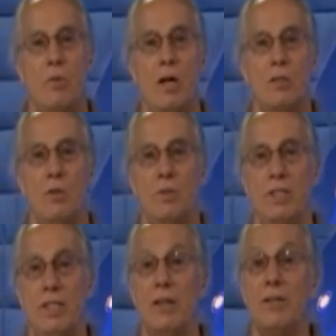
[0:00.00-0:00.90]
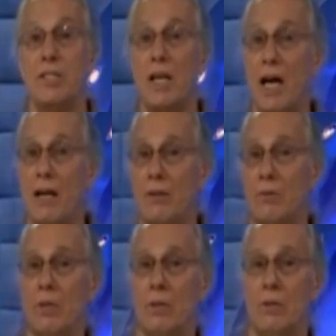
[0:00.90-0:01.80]
walked over to the other side of the
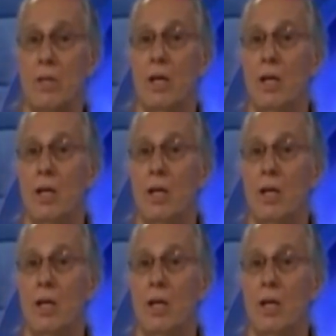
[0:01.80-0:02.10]
road